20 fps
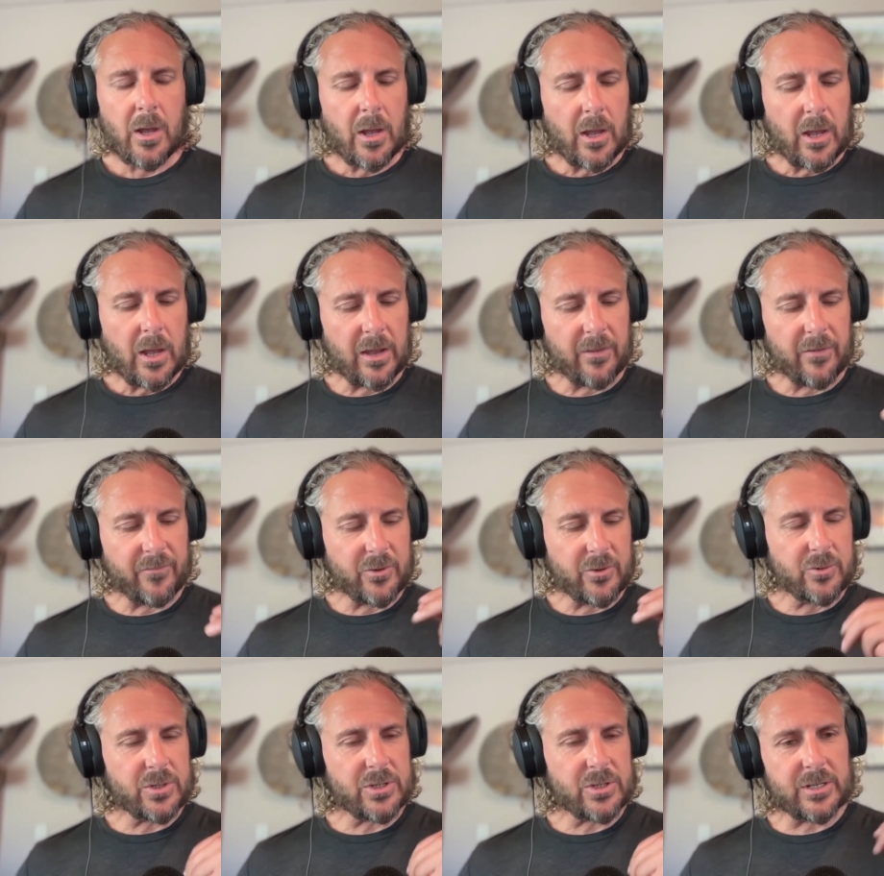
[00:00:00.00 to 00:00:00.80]
If
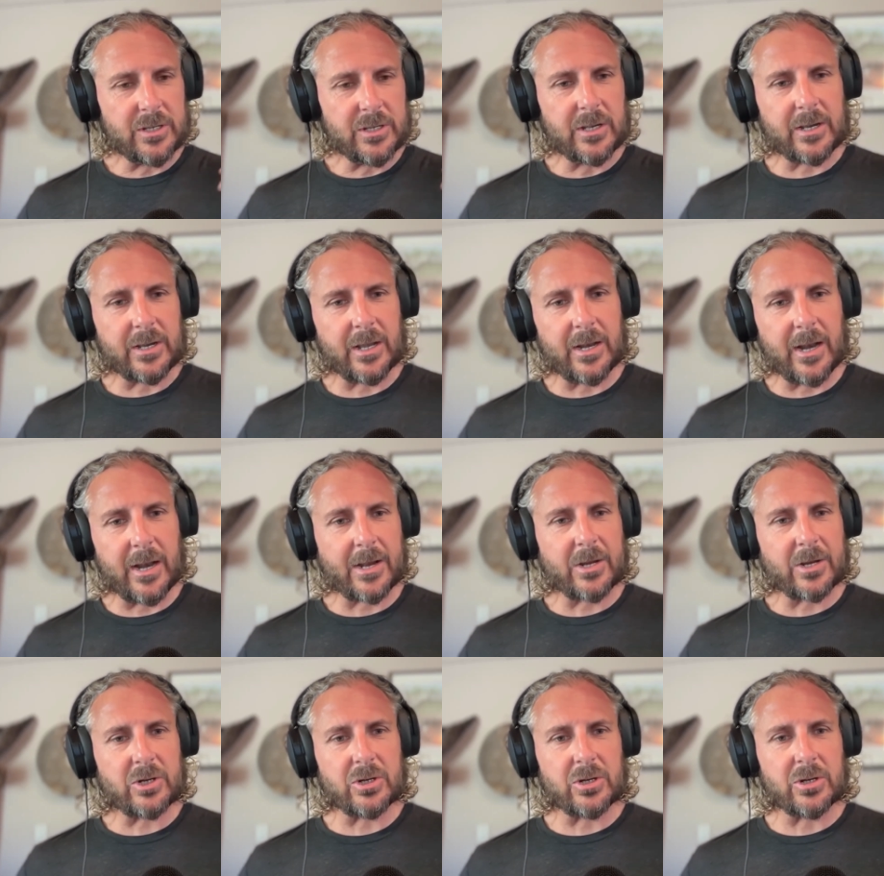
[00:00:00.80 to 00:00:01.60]
you see a
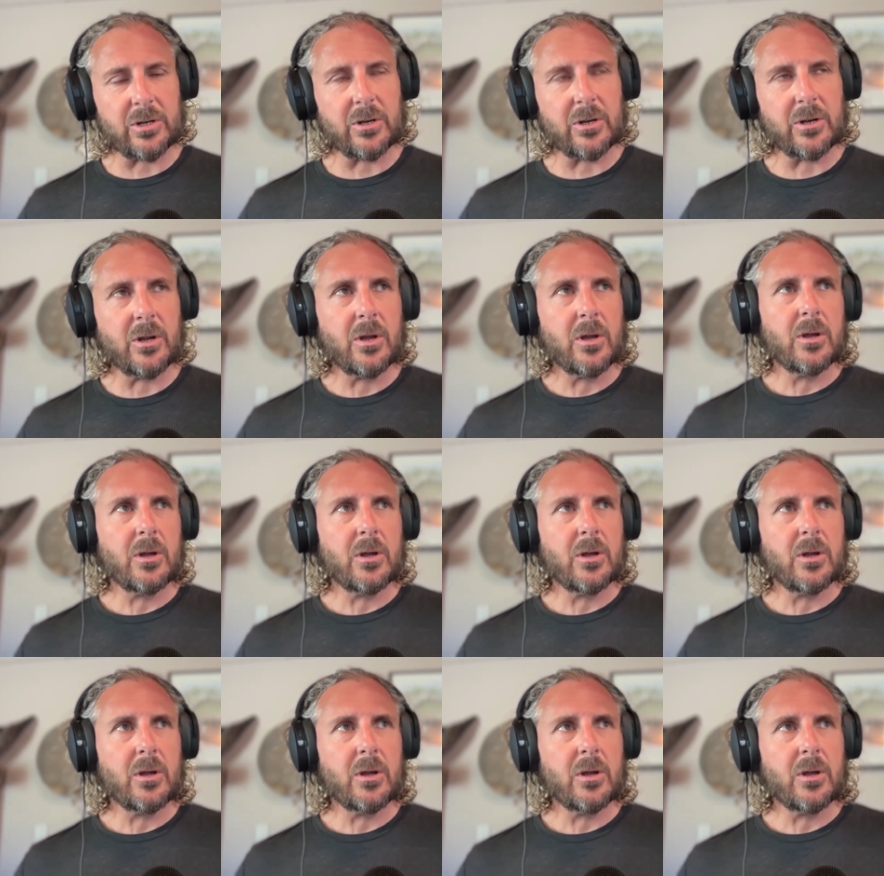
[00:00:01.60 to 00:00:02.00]
connection